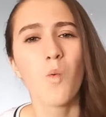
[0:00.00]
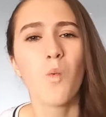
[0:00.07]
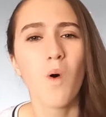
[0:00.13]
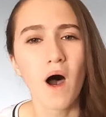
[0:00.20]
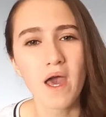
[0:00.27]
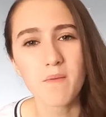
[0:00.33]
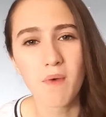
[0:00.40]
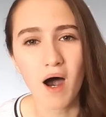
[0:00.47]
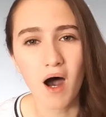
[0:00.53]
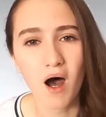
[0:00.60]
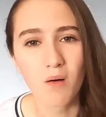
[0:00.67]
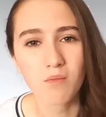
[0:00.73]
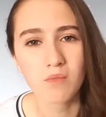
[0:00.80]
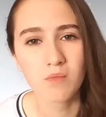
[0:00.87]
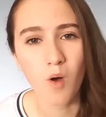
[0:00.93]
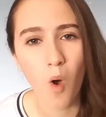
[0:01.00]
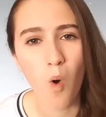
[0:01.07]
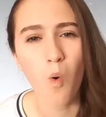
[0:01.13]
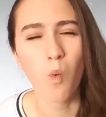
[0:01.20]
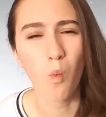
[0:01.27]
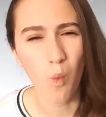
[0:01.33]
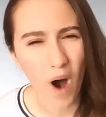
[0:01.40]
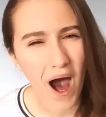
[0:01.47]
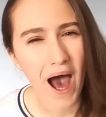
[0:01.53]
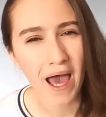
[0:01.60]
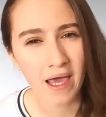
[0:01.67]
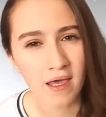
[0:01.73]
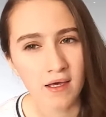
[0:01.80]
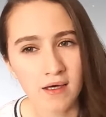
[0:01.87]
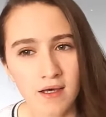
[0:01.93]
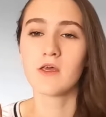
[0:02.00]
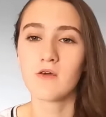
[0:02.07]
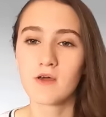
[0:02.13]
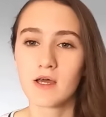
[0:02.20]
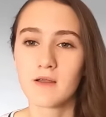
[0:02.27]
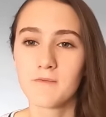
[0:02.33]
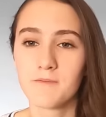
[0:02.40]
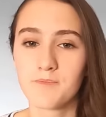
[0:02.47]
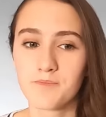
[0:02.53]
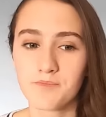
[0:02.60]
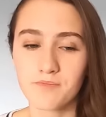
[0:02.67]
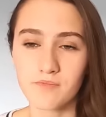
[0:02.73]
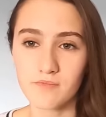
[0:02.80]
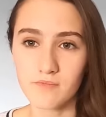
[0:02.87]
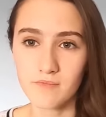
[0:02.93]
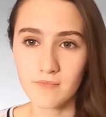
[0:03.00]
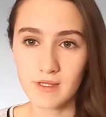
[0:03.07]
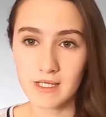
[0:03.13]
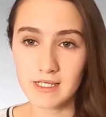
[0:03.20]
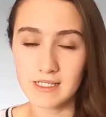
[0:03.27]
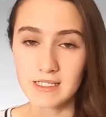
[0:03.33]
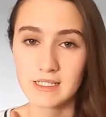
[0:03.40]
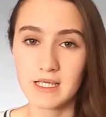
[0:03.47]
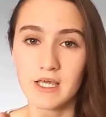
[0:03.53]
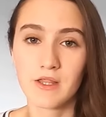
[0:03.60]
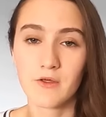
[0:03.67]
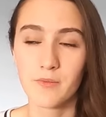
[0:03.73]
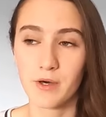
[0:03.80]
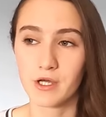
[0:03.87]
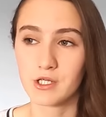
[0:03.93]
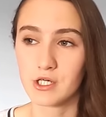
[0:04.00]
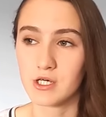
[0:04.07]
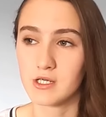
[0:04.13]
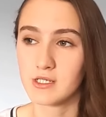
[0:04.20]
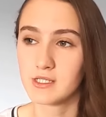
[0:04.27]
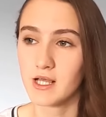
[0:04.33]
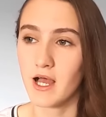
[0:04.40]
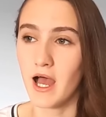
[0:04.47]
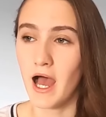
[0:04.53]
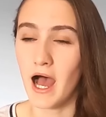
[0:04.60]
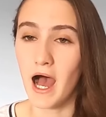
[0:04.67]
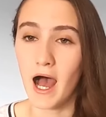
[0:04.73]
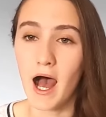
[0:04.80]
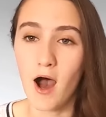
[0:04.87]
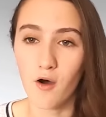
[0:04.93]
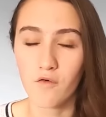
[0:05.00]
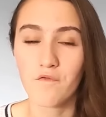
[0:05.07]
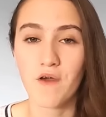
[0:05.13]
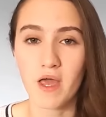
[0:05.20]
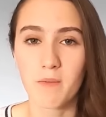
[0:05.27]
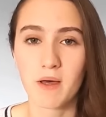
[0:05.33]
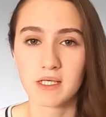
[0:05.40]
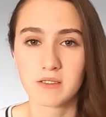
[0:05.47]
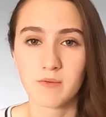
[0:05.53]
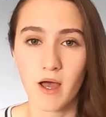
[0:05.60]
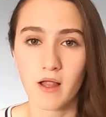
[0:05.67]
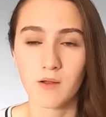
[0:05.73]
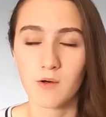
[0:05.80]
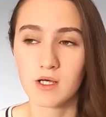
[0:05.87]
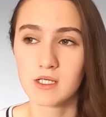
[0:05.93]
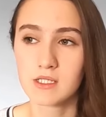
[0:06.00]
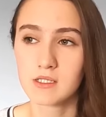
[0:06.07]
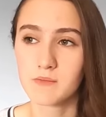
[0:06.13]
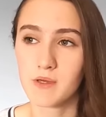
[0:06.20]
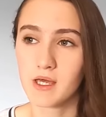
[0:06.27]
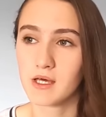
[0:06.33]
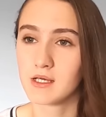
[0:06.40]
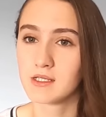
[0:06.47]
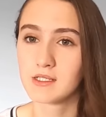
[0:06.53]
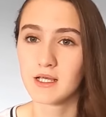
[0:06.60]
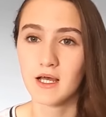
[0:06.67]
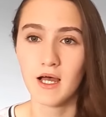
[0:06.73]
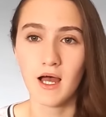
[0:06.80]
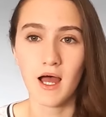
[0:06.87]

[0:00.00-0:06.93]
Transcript: why, mom? Why? You can see in the pictures how fake my smile was, because